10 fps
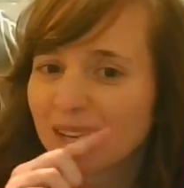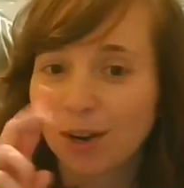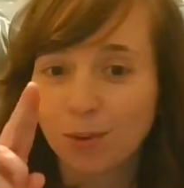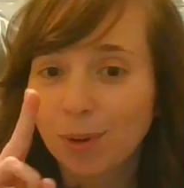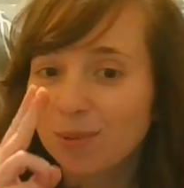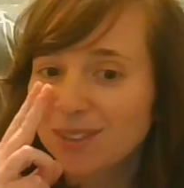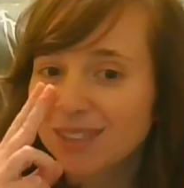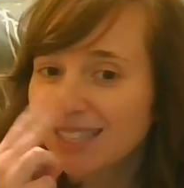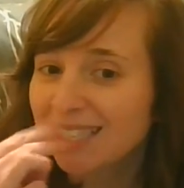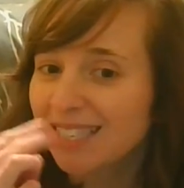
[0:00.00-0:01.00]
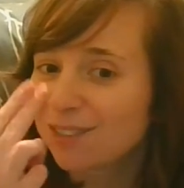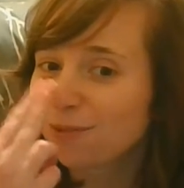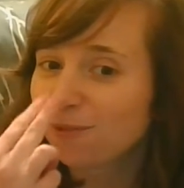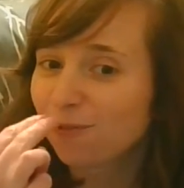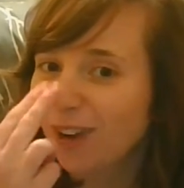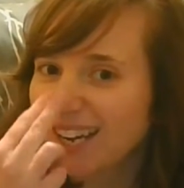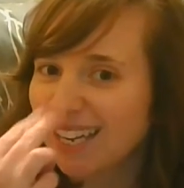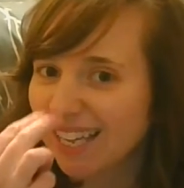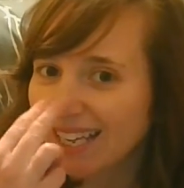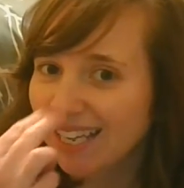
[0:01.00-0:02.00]
Now remember, this is
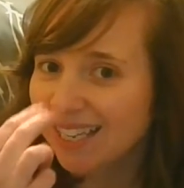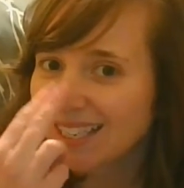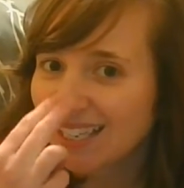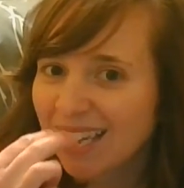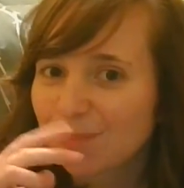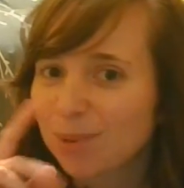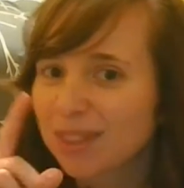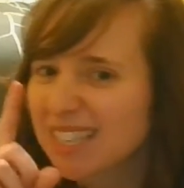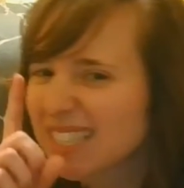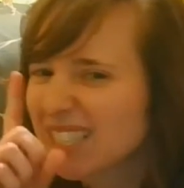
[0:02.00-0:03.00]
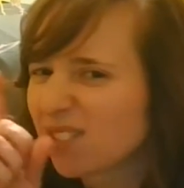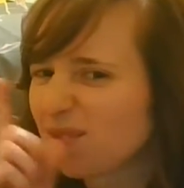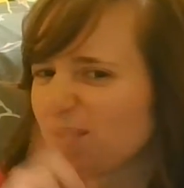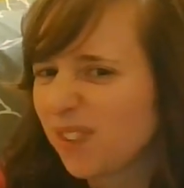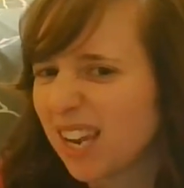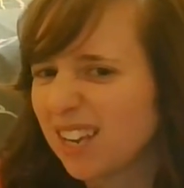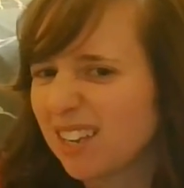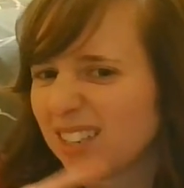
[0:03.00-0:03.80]
funny, but this is fake.